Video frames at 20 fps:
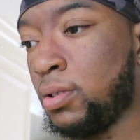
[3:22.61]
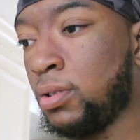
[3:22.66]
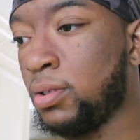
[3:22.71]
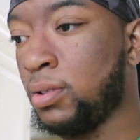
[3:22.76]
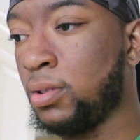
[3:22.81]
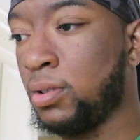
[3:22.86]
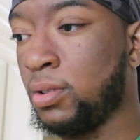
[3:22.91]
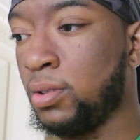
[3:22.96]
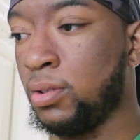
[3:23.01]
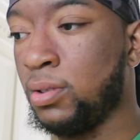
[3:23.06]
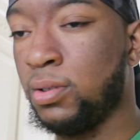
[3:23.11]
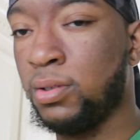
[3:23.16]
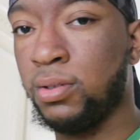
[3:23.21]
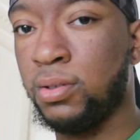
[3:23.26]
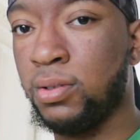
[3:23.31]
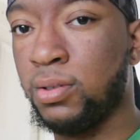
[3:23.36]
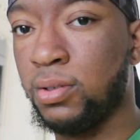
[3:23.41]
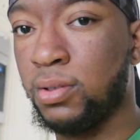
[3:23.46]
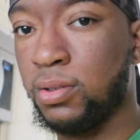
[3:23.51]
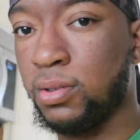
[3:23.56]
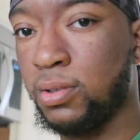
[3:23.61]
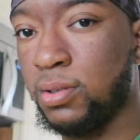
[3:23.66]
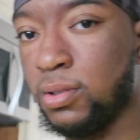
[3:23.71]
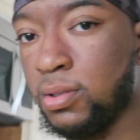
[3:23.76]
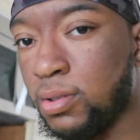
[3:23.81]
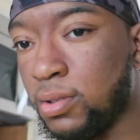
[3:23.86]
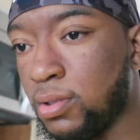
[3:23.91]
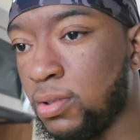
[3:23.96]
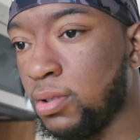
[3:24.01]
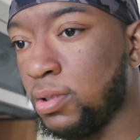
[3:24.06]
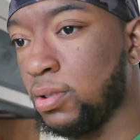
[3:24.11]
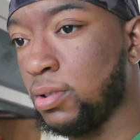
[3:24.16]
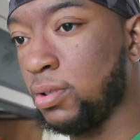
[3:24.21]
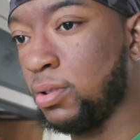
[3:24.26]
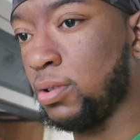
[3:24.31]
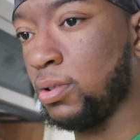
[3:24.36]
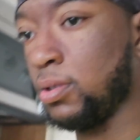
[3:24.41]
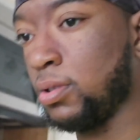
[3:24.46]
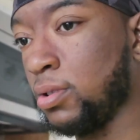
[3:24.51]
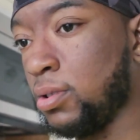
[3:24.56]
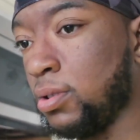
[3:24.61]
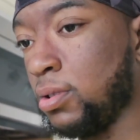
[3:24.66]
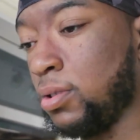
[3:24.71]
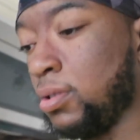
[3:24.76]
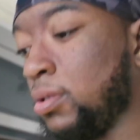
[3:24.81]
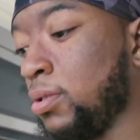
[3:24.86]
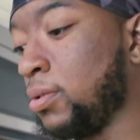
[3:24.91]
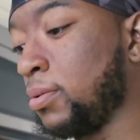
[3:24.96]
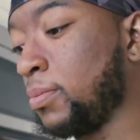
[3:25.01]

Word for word: It's one month and three weeks until then.